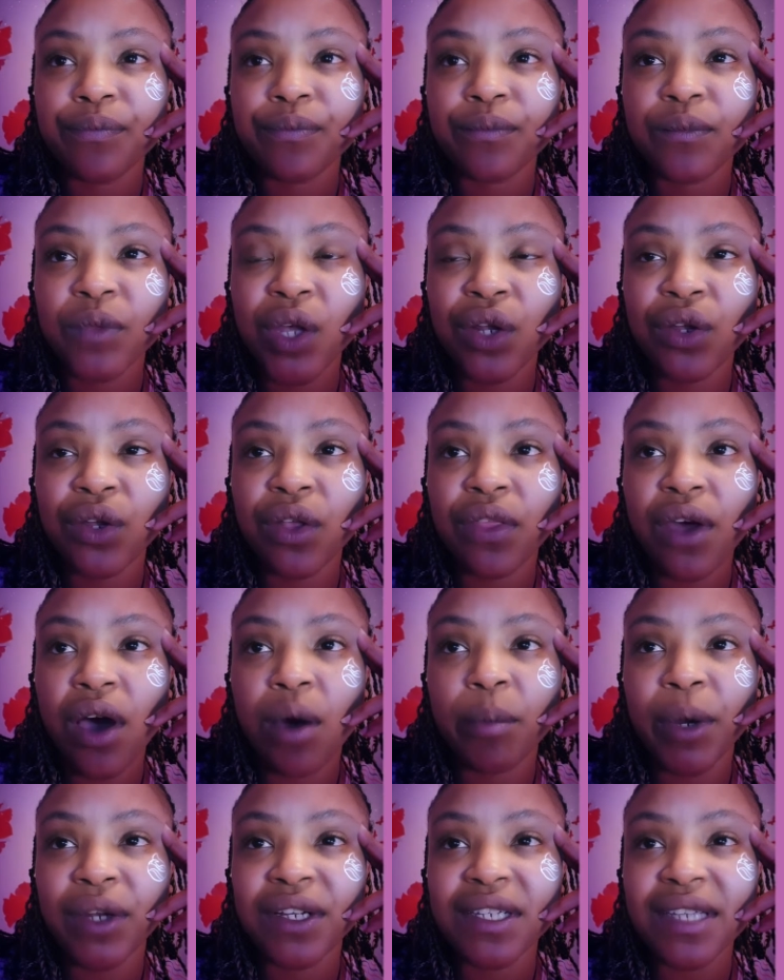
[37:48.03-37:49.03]
Another
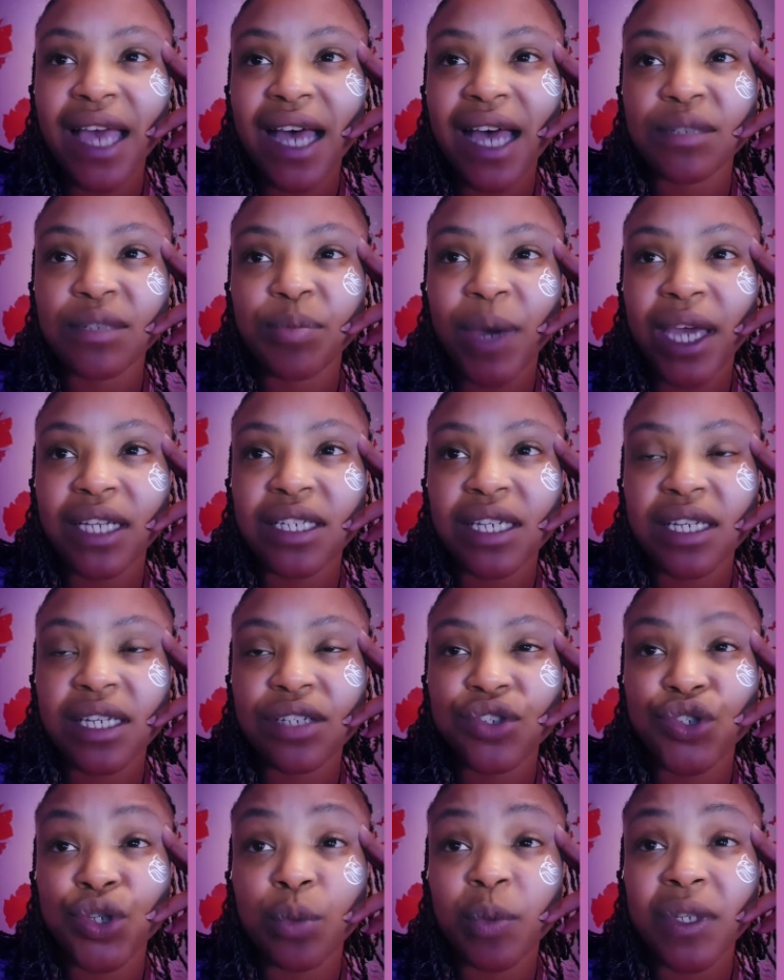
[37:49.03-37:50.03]
harmonious aspect
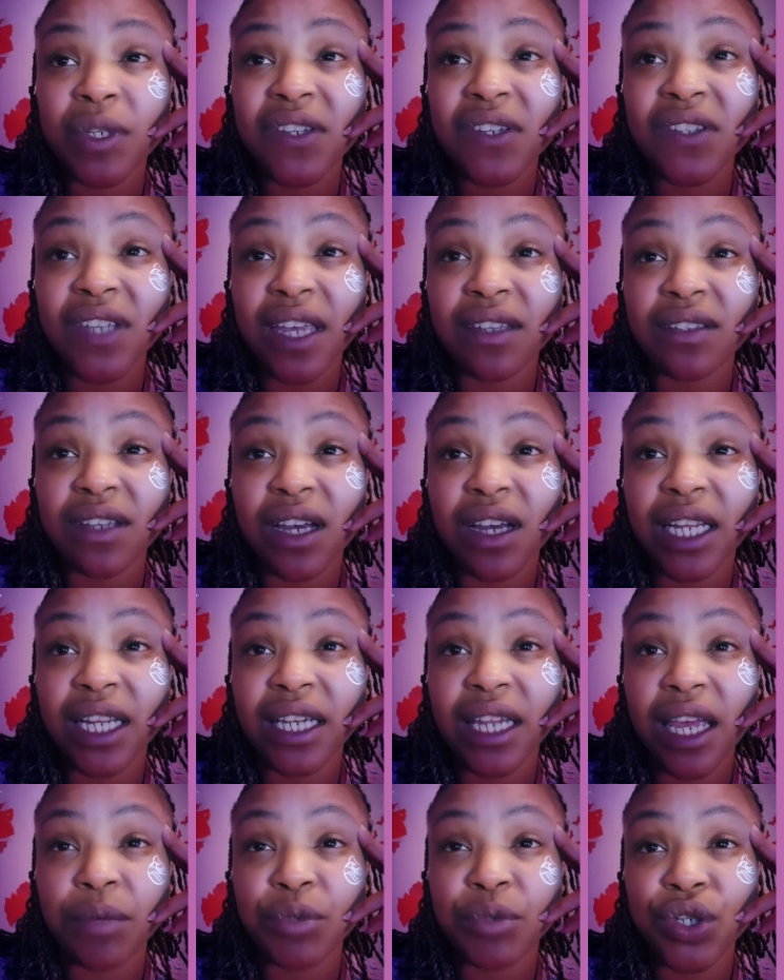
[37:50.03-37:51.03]
is Jupiter sextiling
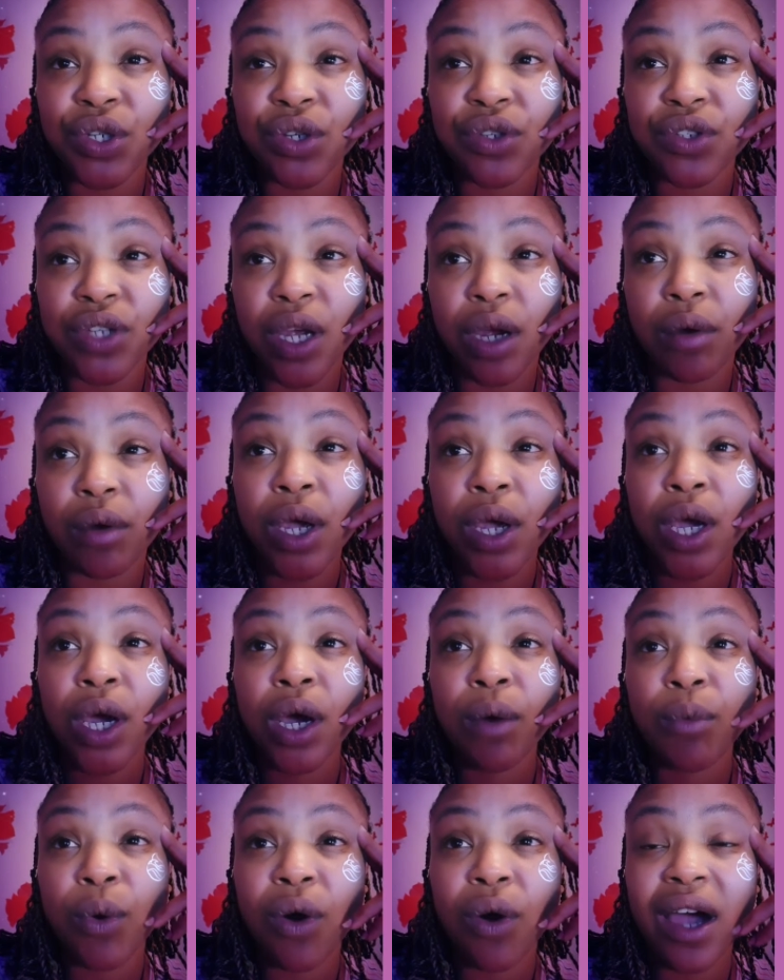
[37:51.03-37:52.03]
Neptune. So
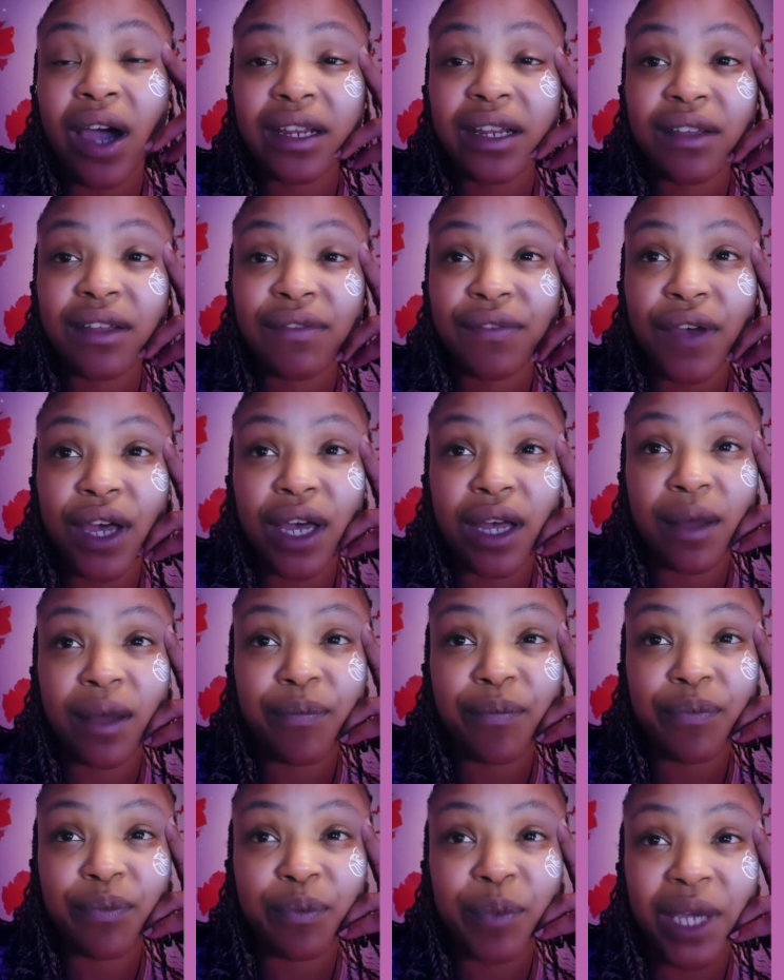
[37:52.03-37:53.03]
we'll kind
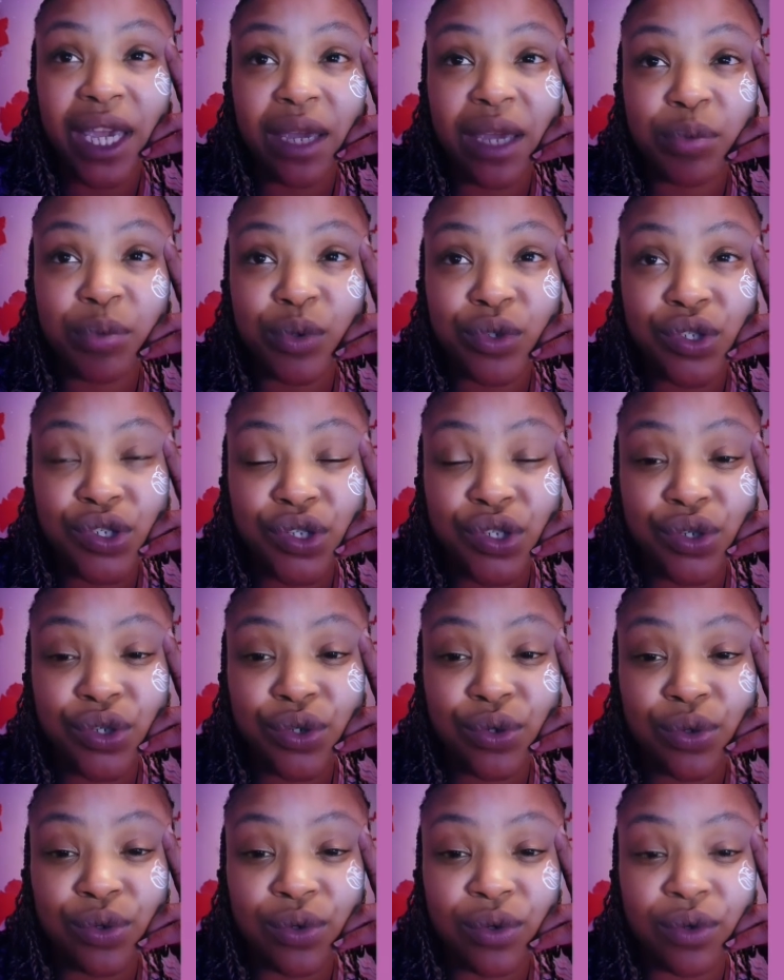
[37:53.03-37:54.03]
of be able
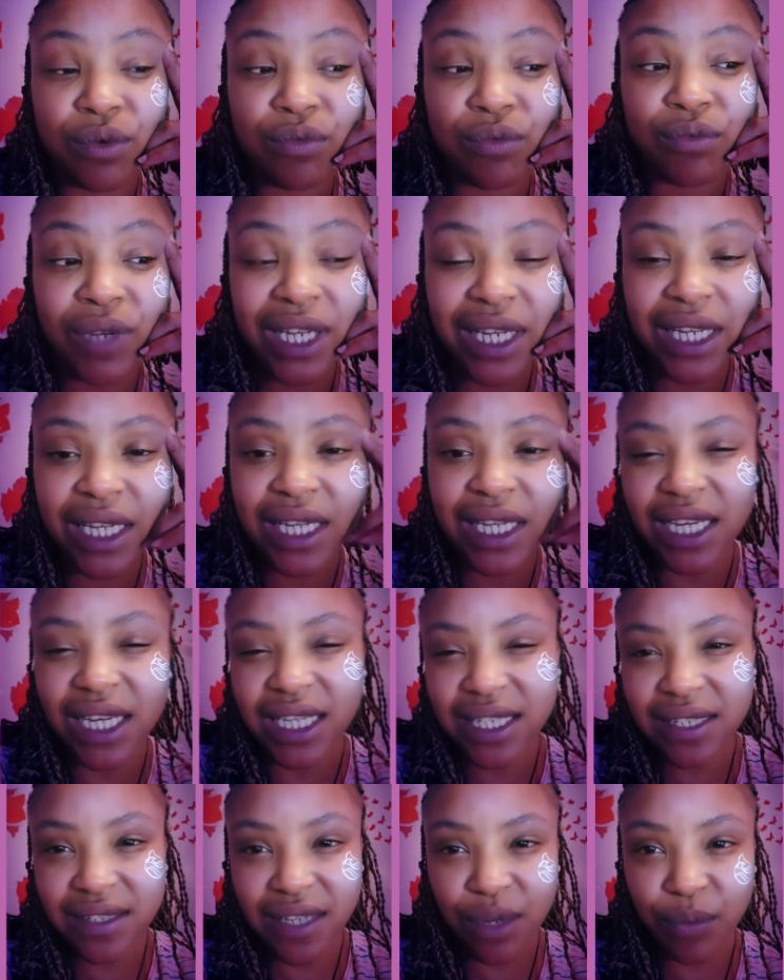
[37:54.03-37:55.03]
to really
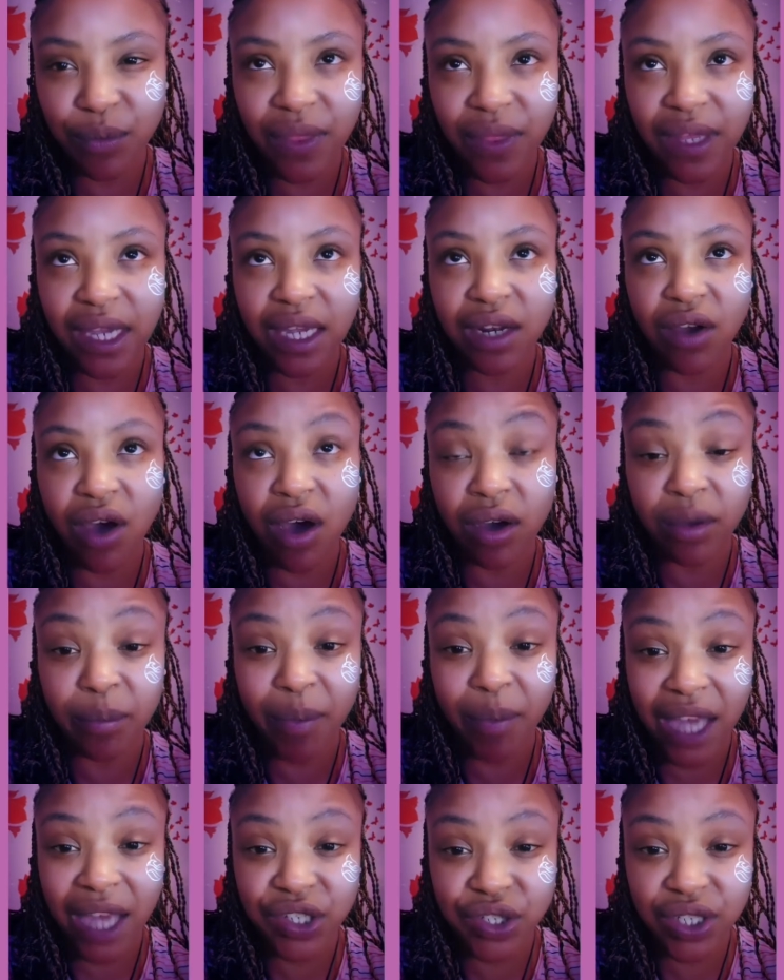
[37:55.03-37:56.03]
sit within our
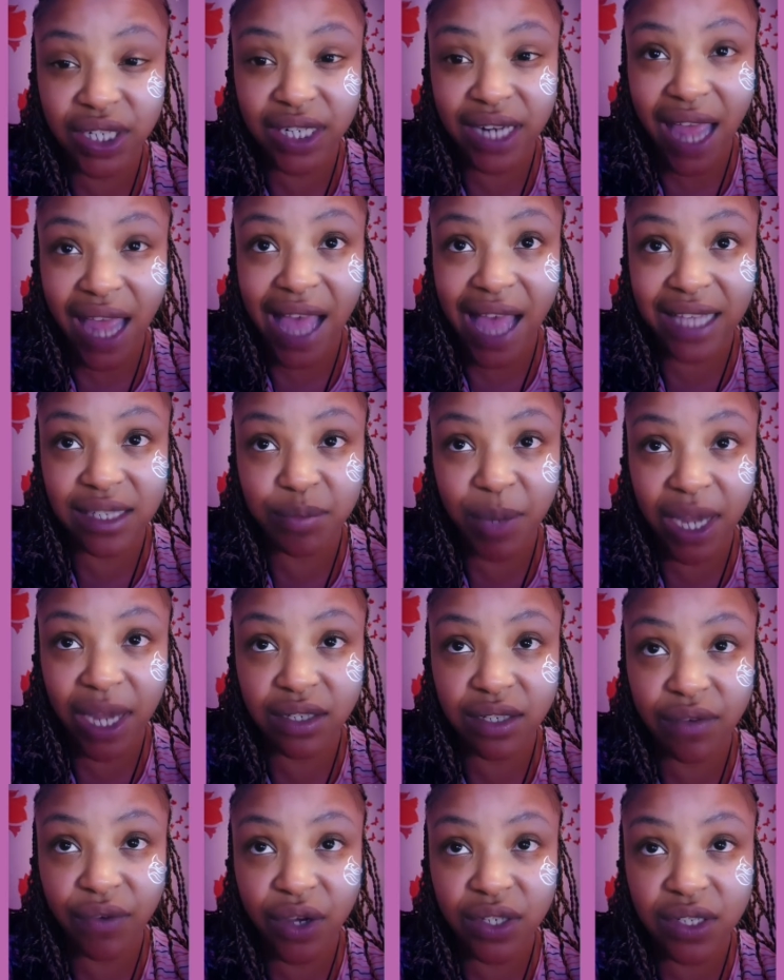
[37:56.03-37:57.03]
compassionate
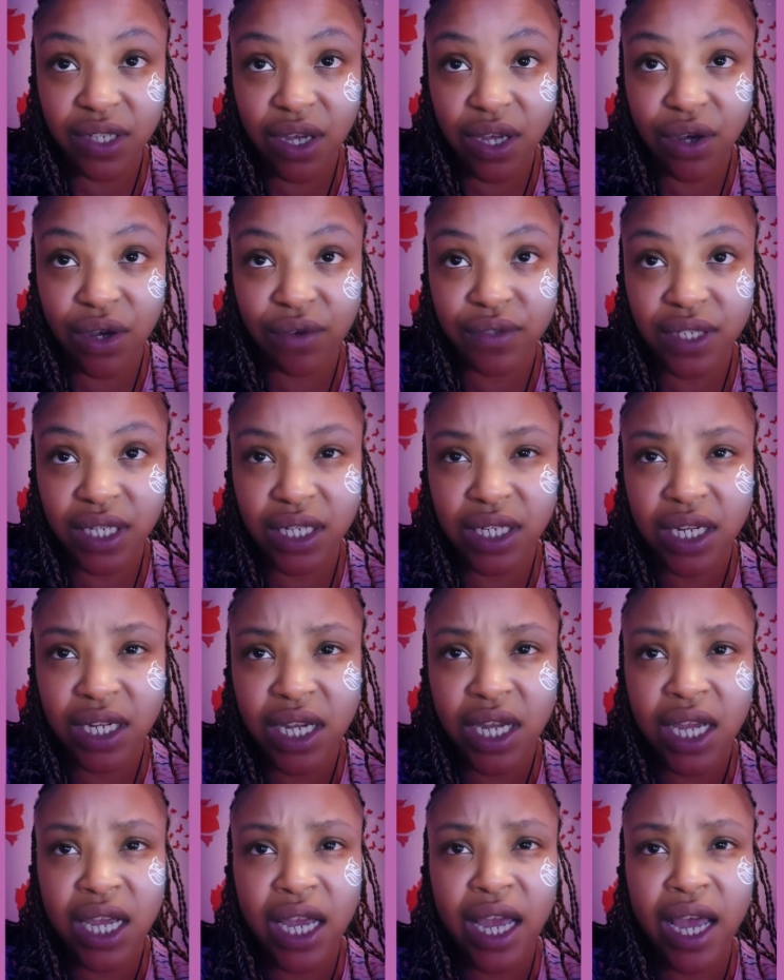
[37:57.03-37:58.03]
aspect of ourselves. And
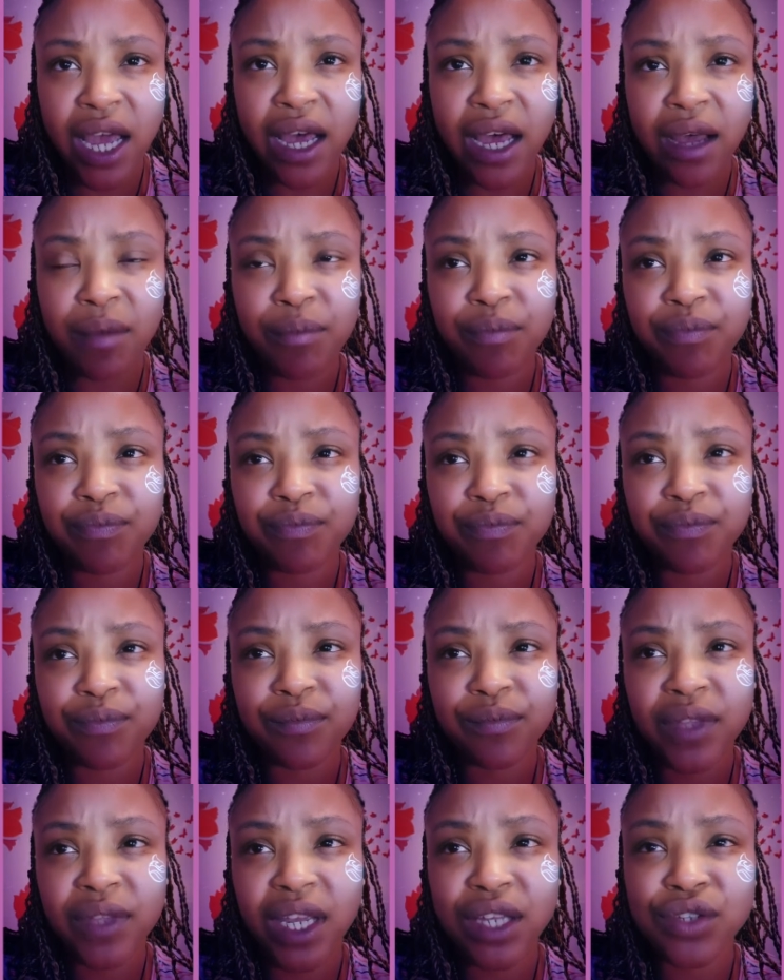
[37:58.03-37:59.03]

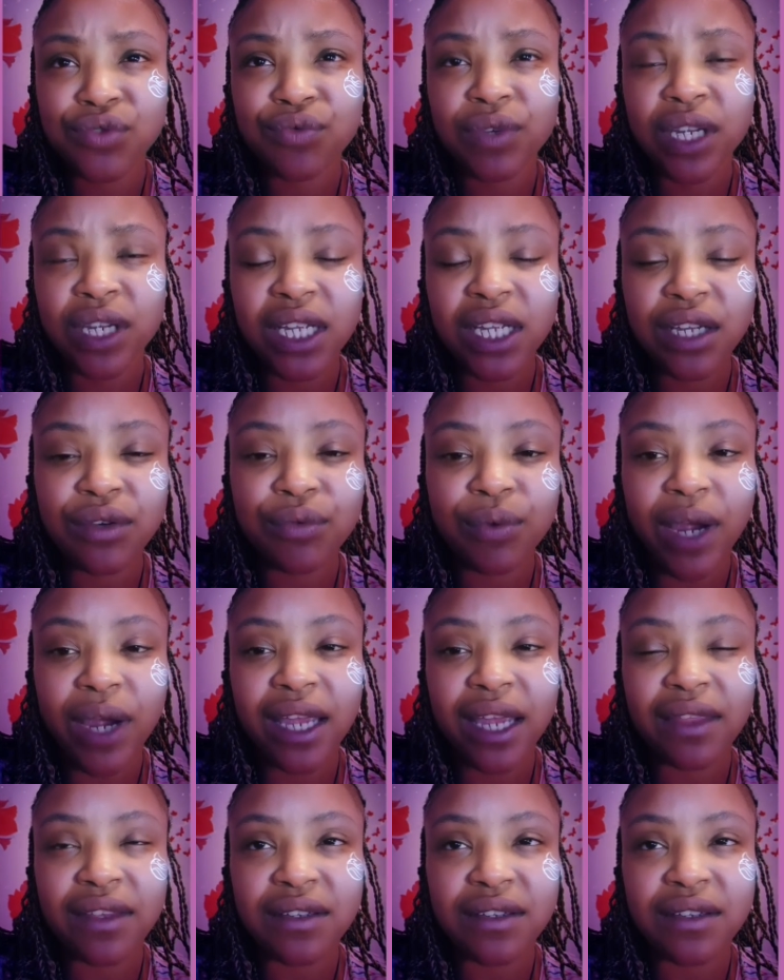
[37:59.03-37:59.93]
it's really great.